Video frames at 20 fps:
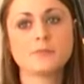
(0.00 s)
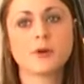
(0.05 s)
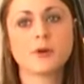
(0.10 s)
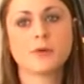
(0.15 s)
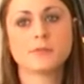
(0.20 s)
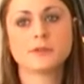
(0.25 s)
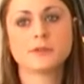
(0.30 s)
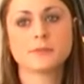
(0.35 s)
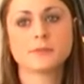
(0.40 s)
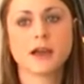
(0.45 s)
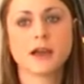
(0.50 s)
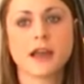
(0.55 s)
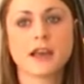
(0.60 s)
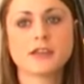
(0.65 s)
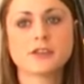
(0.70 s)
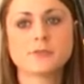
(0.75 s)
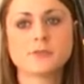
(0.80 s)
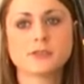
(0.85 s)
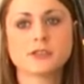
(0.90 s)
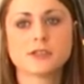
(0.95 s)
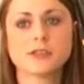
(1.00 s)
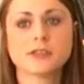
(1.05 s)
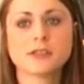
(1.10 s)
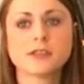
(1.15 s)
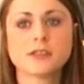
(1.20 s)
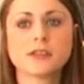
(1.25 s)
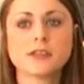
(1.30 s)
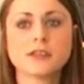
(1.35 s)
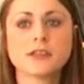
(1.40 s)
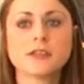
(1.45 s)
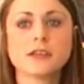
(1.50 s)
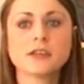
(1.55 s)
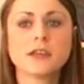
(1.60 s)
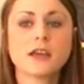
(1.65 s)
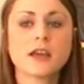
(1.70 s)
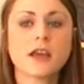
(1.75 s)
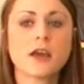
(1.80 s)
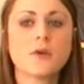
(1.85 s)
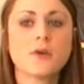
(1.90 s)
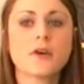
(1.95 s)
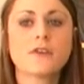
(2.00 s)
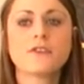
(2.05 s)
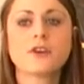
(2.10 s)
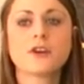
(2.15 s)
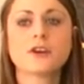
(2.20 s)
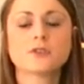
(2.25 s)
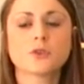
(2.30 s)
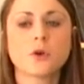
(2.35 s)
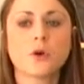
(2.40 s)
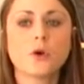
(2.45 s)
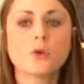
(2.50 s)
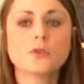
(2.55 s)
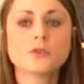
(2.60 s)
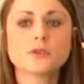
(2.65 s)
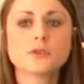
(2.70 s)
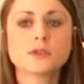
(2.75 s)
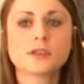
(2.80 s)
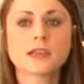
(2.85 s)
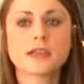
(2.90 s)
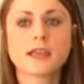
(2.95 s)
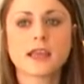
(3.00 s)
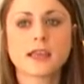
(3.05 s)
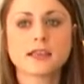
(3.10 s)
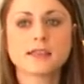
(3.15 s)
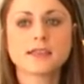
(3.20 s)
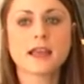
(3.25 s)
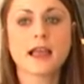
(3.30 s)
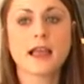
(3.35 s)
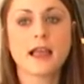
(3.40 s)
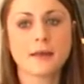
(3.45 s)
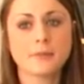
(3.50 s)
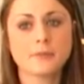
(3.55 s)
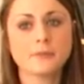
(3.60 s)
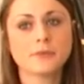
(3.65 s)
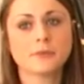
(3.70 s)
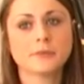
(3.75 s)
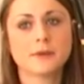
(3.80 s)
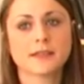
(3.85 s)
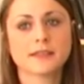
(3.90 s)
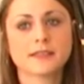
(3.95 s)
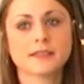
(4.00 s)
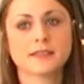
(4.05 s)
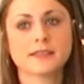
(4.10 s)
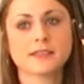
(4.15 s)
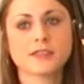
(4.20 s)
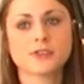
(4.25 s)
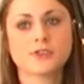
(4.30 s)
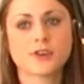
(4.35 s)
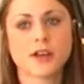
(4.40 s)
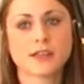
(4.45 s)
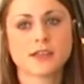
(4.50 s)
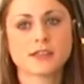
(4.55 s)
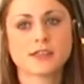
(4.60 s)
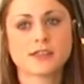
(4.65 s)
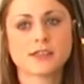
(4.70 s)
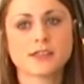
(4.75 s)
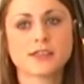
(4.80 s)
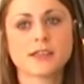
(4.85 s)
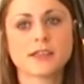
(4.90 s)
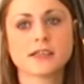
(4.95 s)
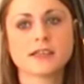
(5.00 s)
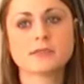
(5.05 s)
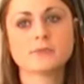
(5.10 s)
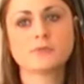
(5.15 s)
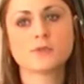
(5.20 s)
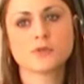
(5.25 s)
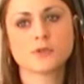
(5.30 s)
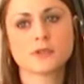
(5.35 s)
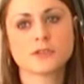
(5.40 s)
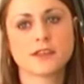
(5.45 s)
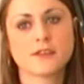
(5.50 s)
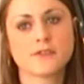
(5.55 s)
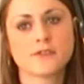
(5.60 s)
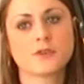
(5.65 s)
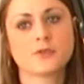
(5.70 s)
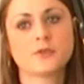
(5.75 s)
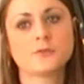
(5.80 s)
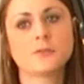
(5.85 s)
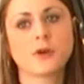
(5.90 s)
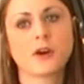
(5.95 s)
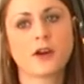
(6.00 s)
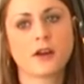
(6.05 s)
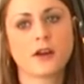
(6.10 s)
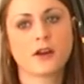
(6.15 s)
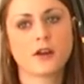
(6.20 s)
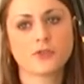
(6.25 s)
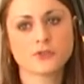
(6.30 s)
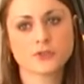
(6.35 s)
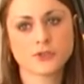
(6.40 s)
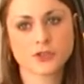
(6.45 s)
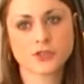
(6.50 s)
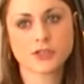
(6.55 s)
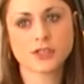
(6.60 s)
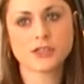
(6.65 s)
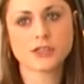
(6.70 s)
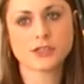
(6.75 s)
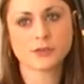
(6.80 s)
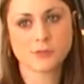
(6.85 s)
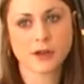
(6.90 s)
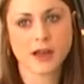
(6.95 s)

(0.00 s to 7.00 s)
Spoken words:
in public management. However, it's also the case that implementing these strategies is the most difficult part of strategic